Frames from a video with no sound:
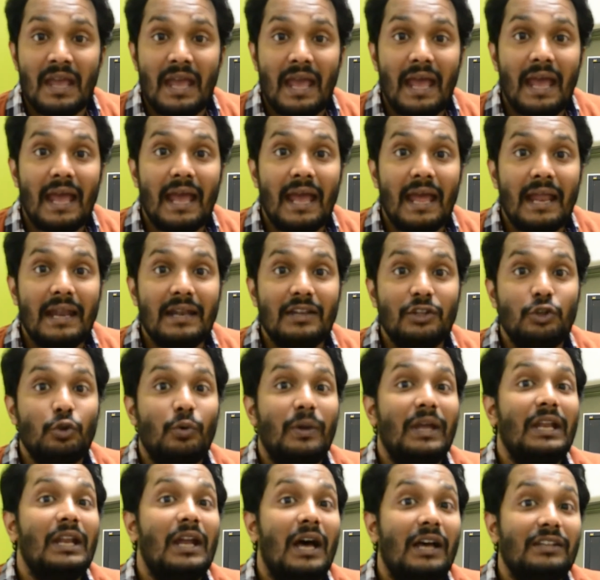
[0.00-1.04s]
and you
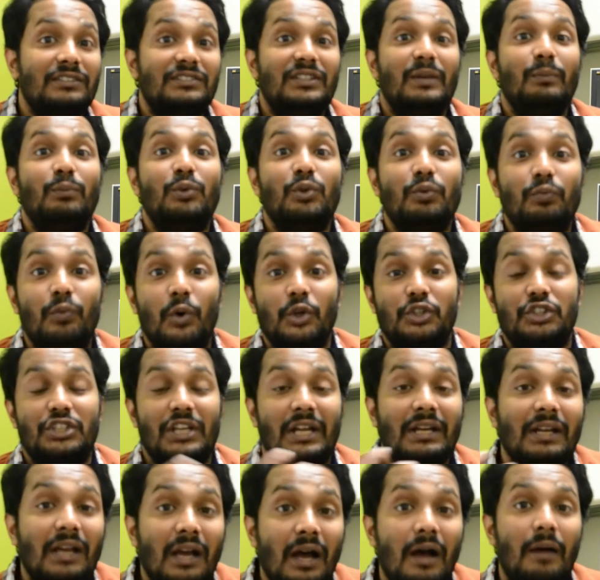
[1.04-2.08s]
can ask them to watch
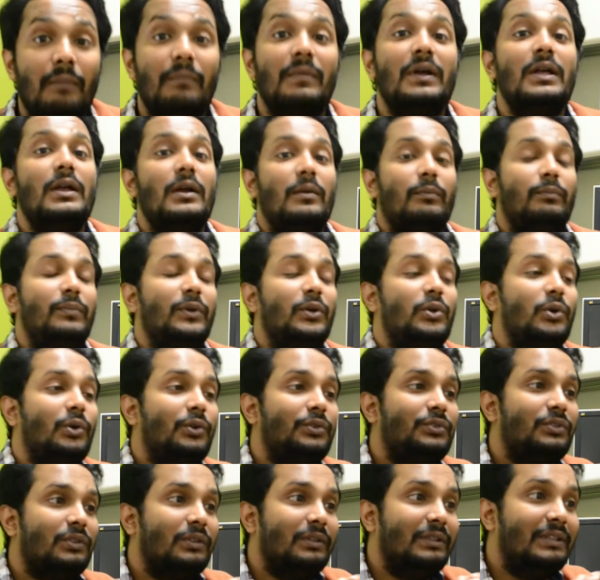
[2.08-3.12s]
and come,
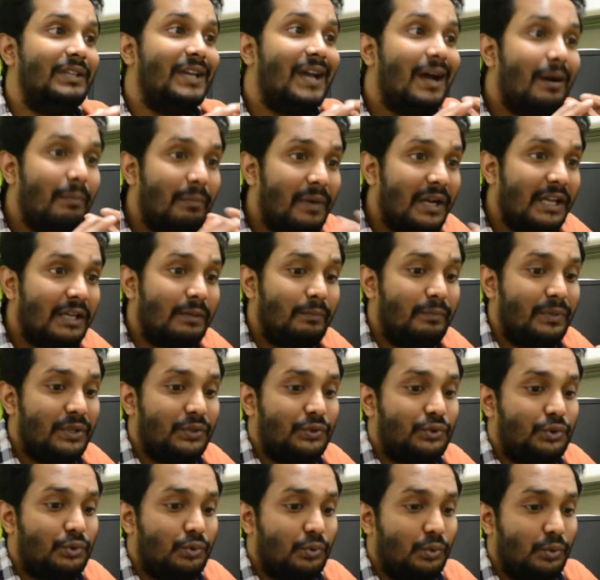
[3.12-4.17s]
because there might be
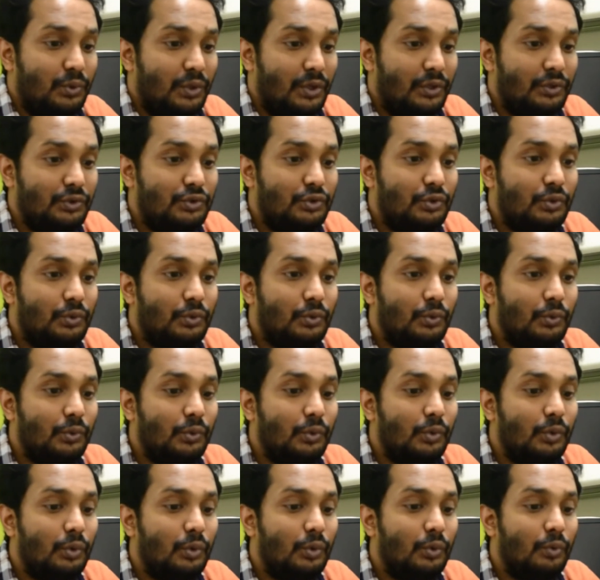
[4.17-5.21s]
students
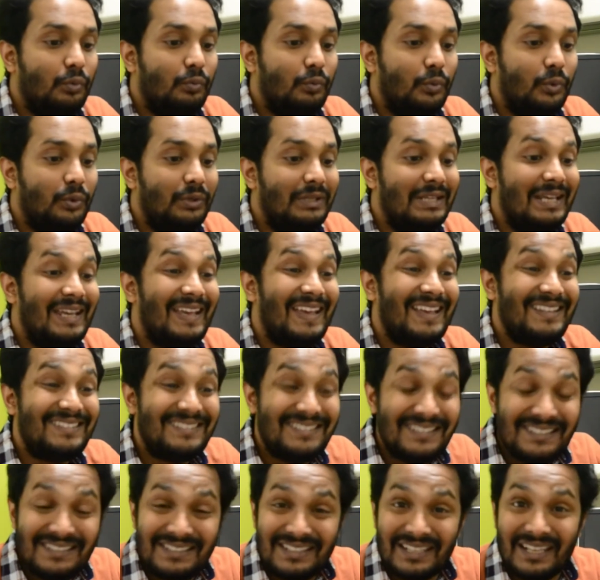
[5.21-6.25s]
who would
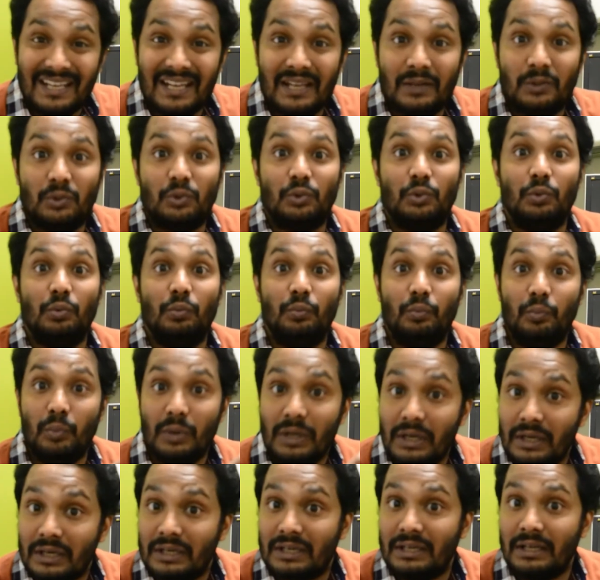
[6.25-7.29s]
hesitate to
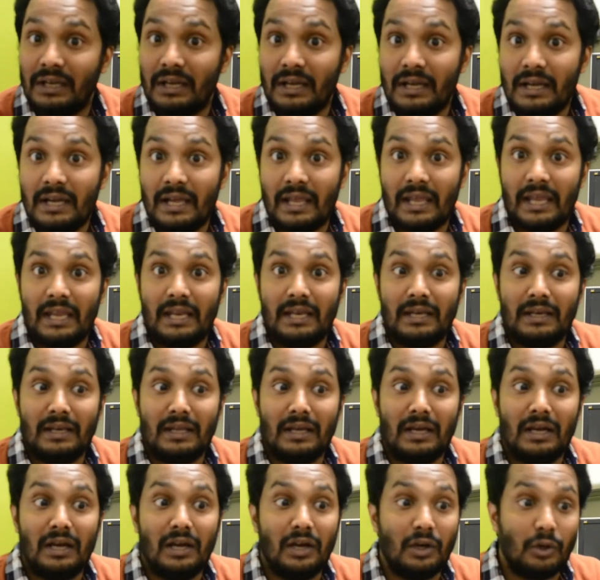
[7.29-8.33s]
work in
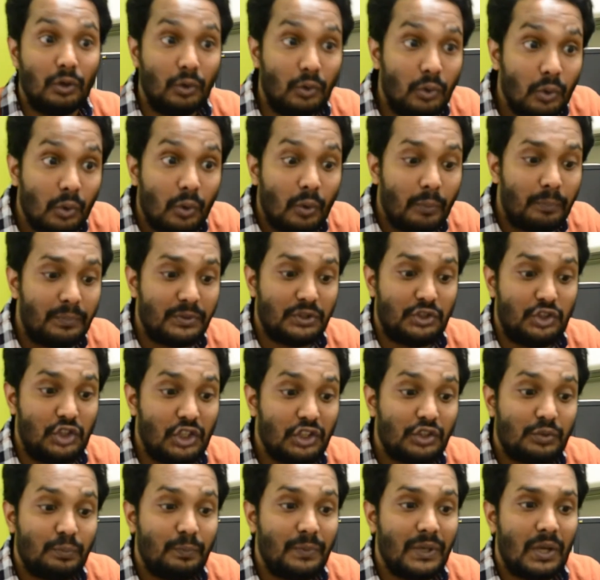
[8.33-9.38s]
a group
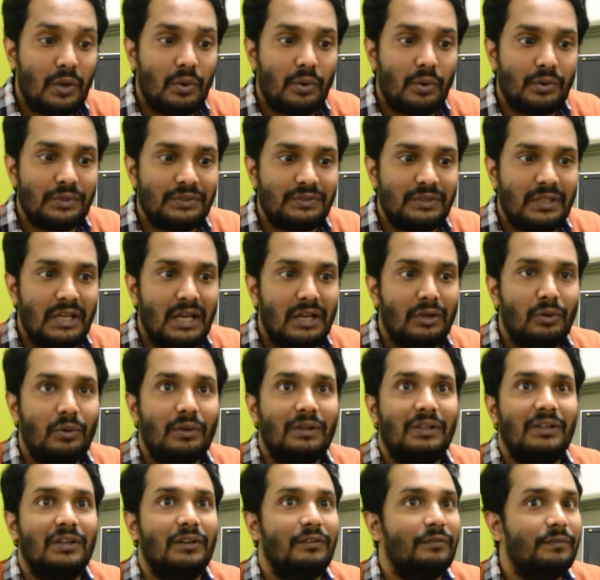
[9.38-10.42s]
just because they are
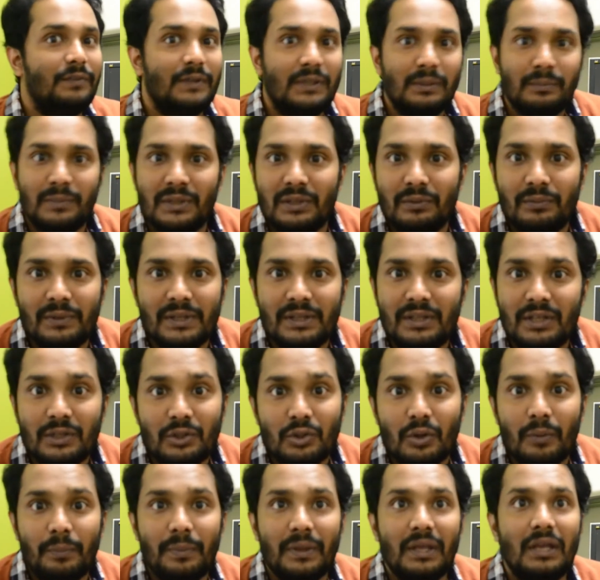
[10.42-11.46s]
not comfortable with the
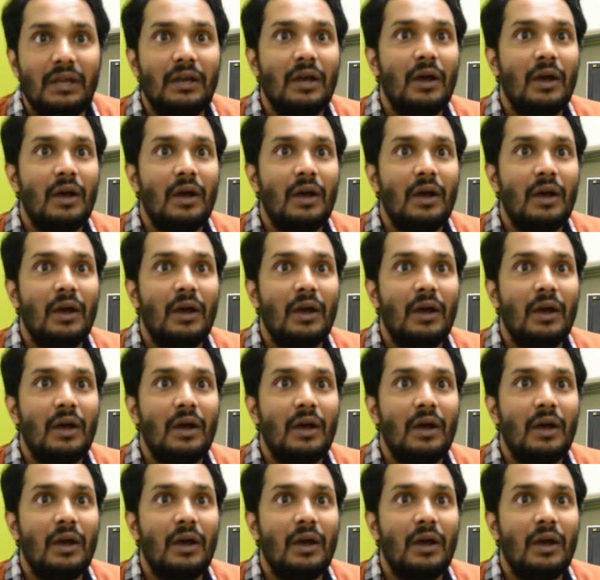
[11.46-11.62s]
topic,